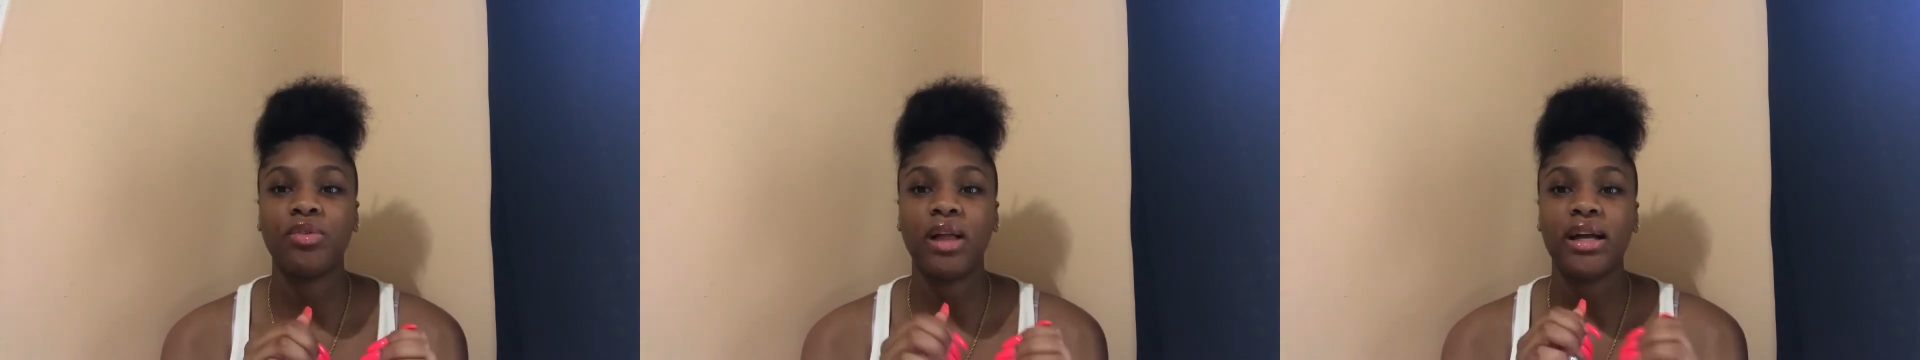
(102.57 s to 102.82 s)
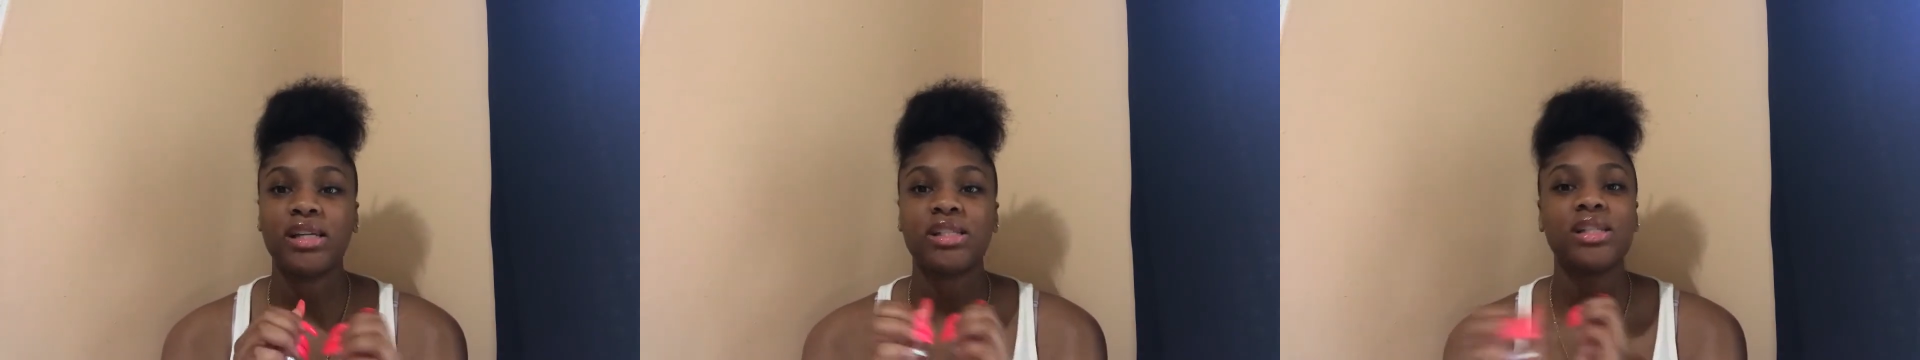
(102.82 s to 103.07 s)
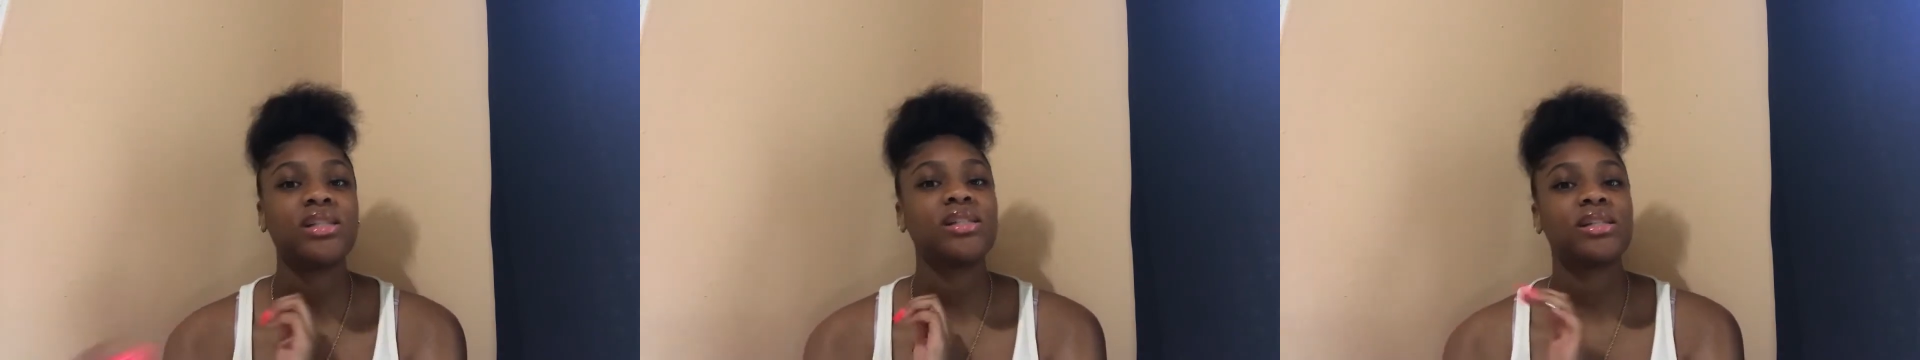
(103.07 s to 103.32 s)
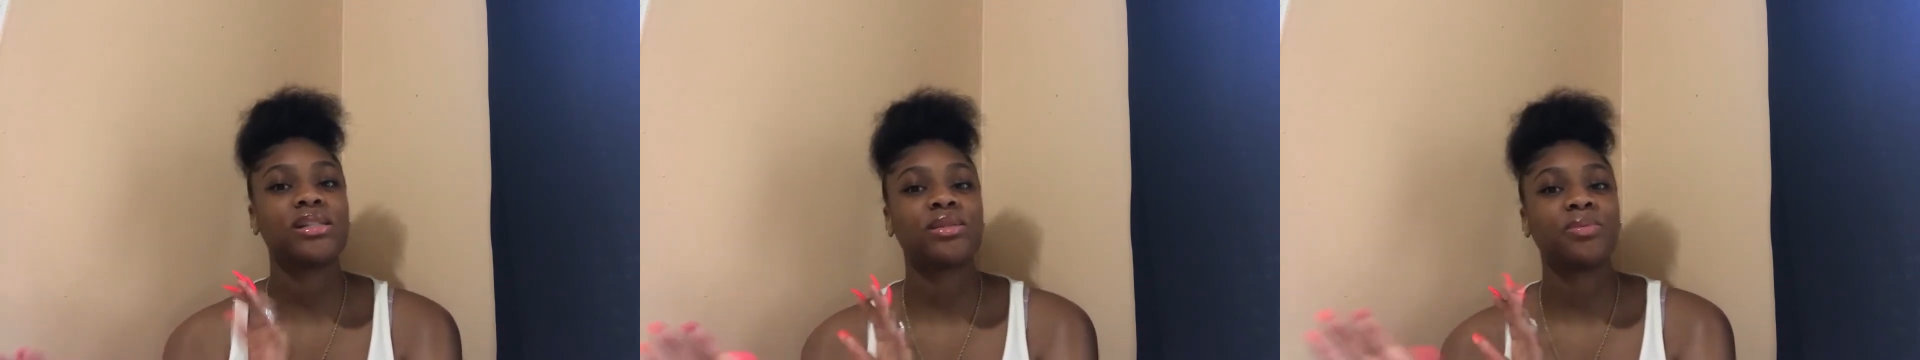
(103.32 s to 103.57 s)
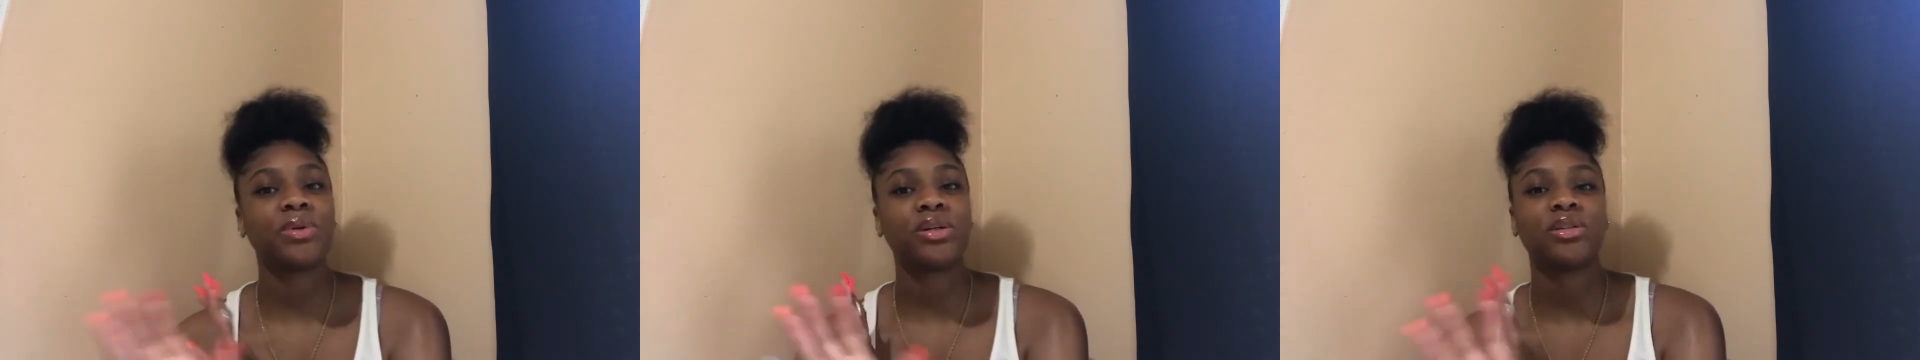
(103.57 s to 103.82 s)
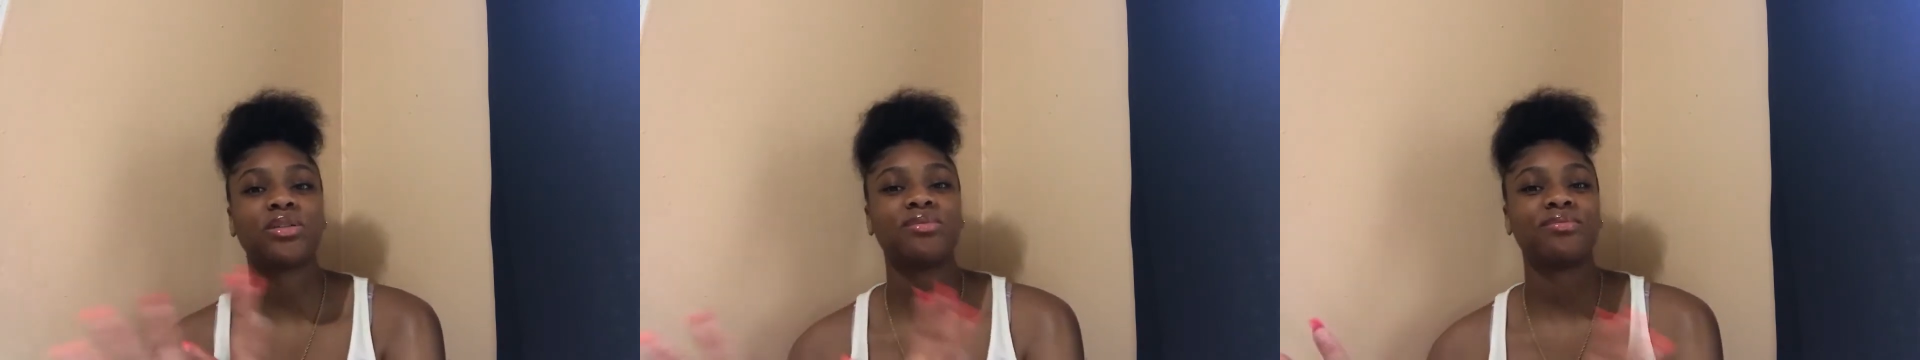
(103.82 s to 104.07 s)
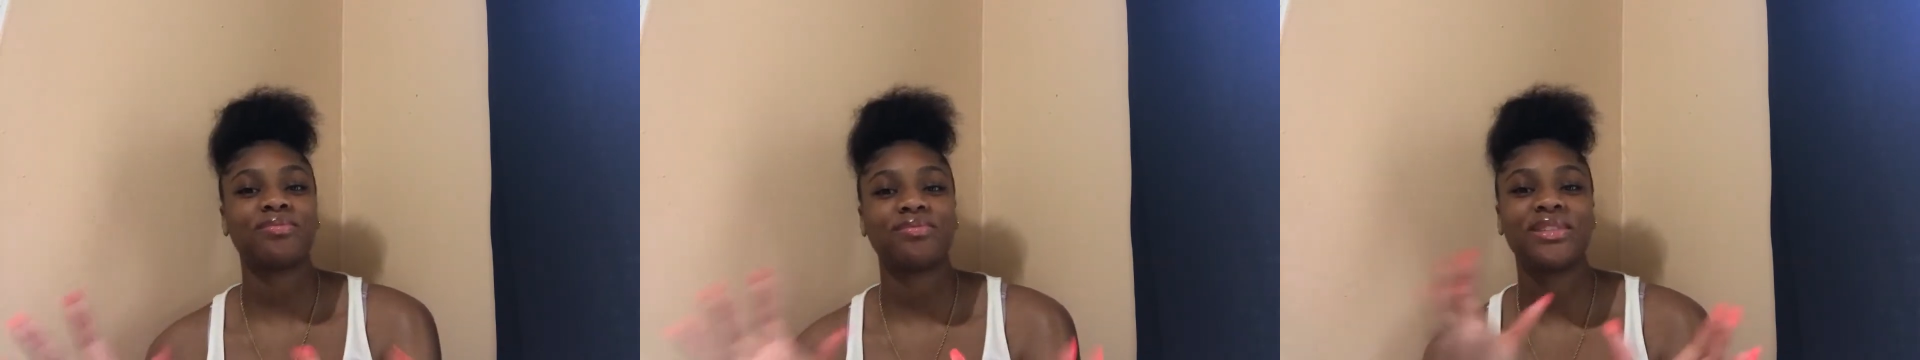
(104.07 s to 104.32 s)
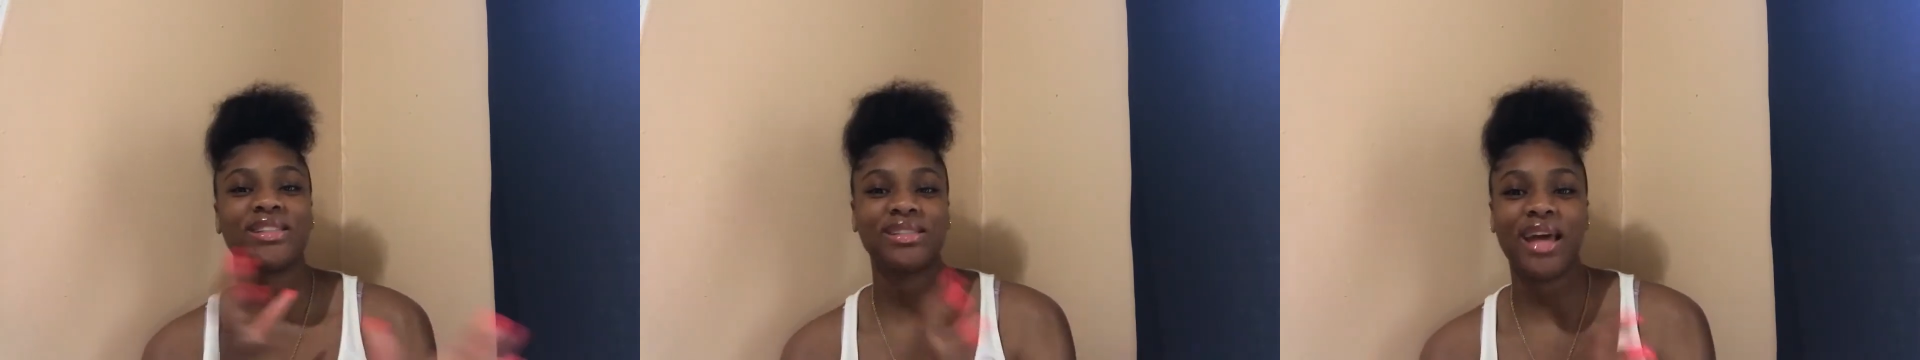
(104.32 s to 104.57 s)
Like, she just will
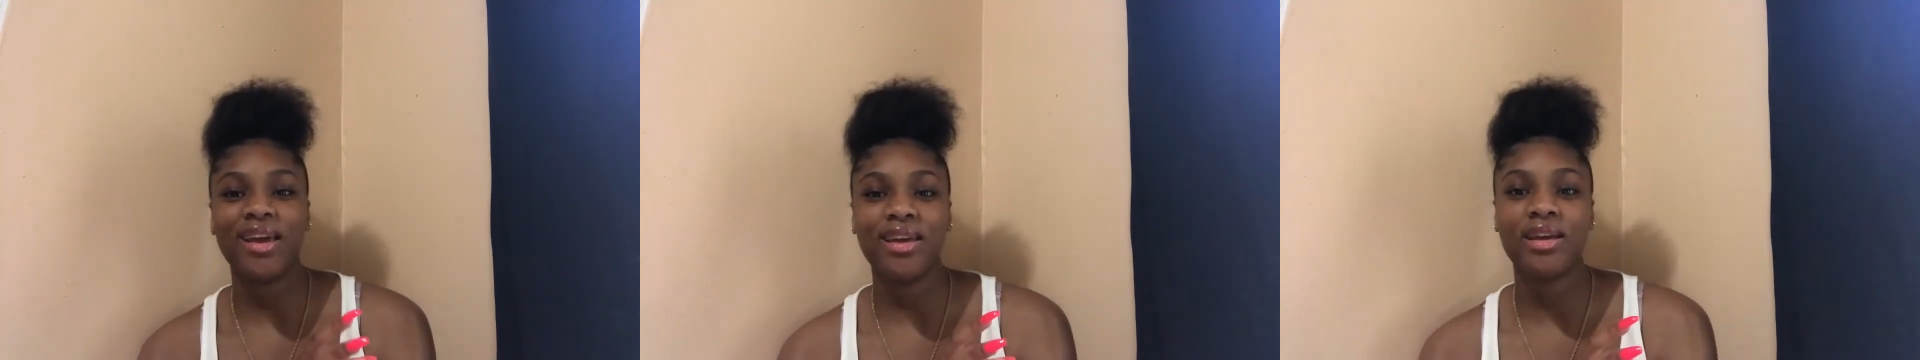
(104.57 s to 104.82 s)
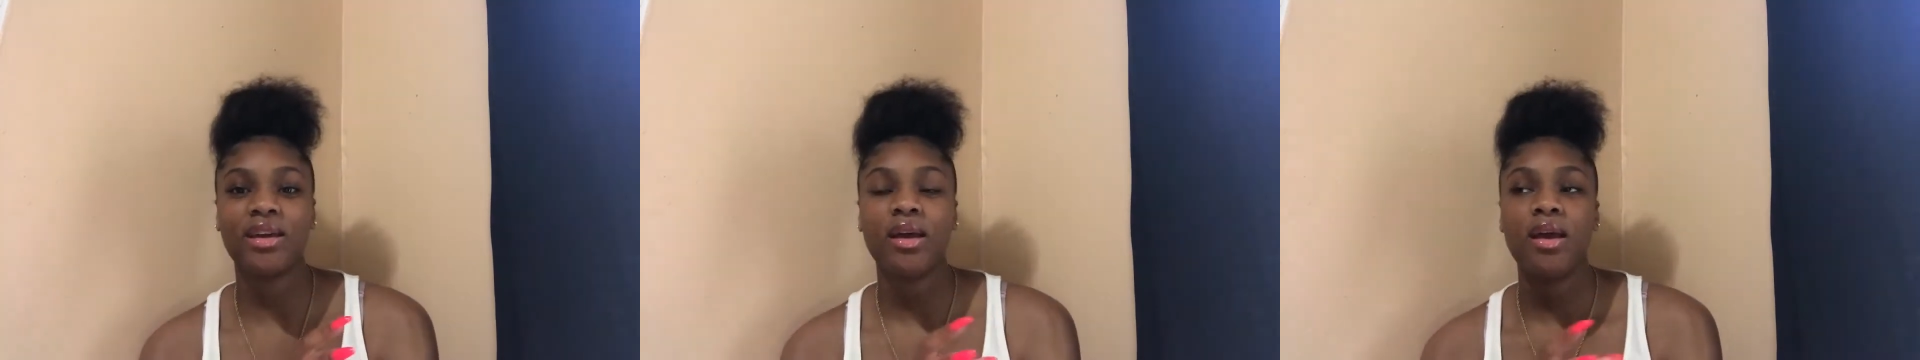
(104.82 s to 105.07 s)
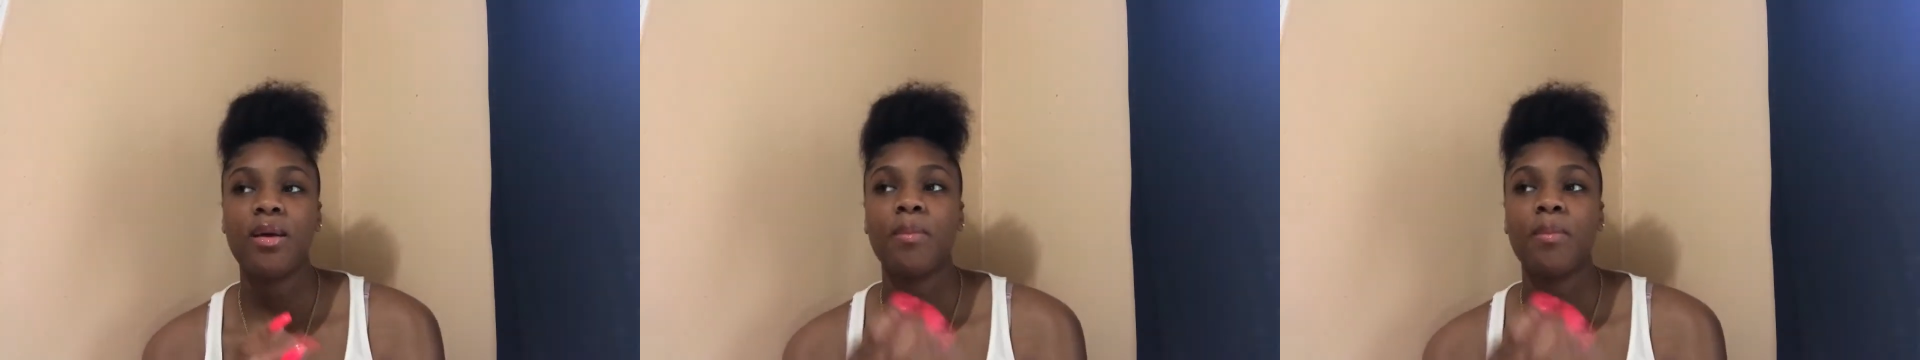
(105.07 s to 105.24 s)
say it,